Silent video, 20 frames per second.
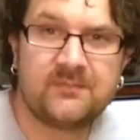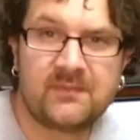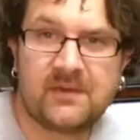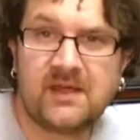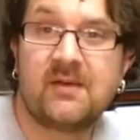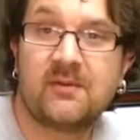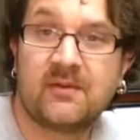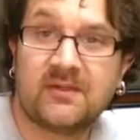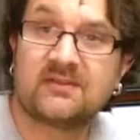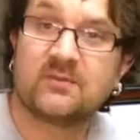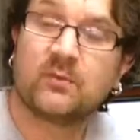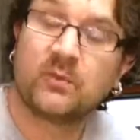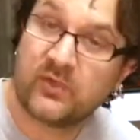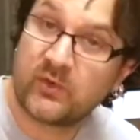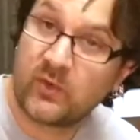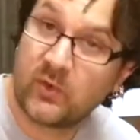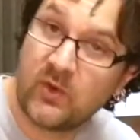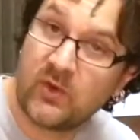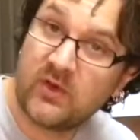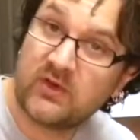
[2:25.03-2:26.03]
But anyways,
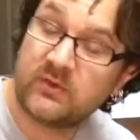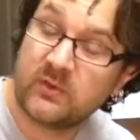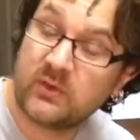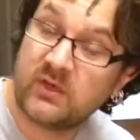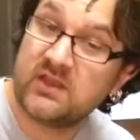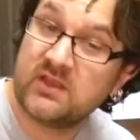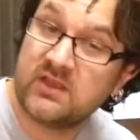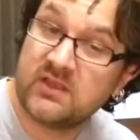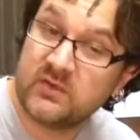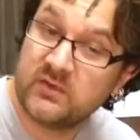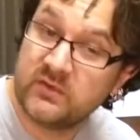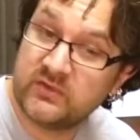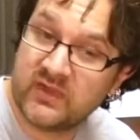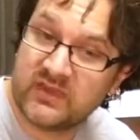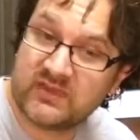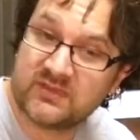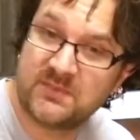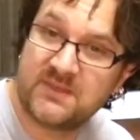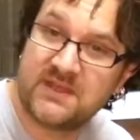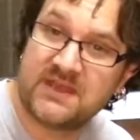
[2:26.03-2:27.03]
with chords, we're going to use
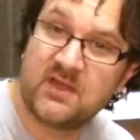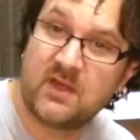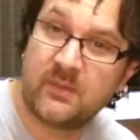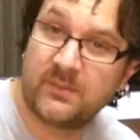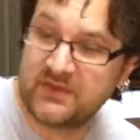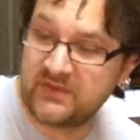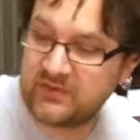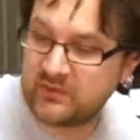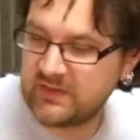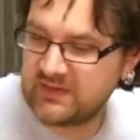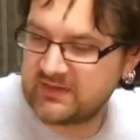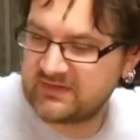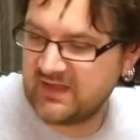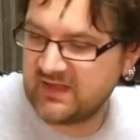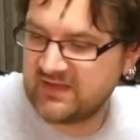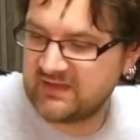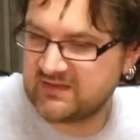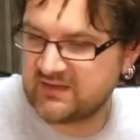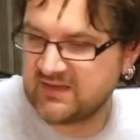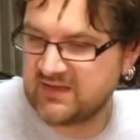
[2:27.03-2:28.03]
as many open strings
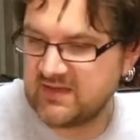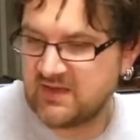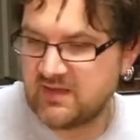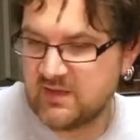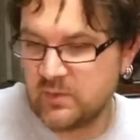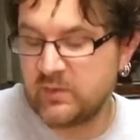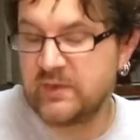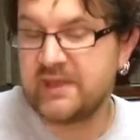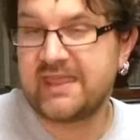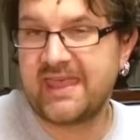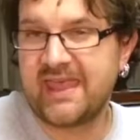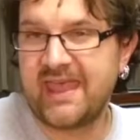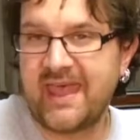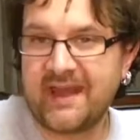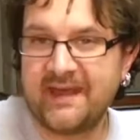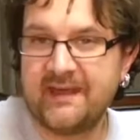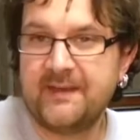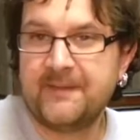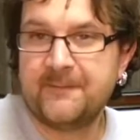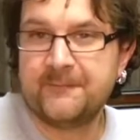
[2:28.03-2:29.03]
as we
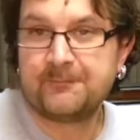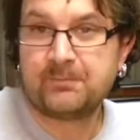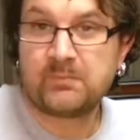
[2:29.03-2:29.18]
can.